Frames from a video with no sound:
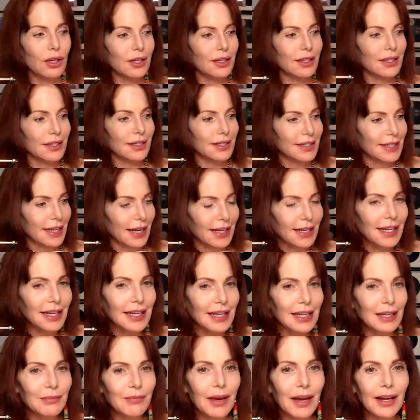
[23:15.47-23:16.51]
you send
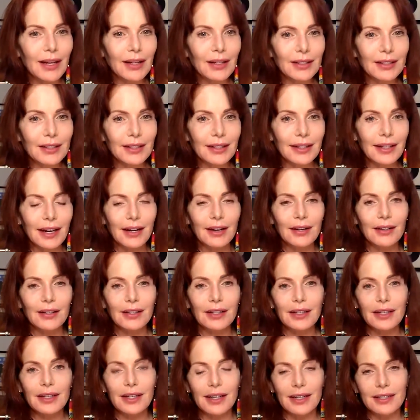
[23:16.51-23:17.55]
the email to
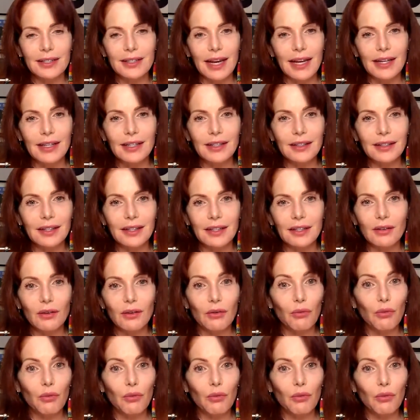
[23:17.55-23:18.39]
carolyn and daniel and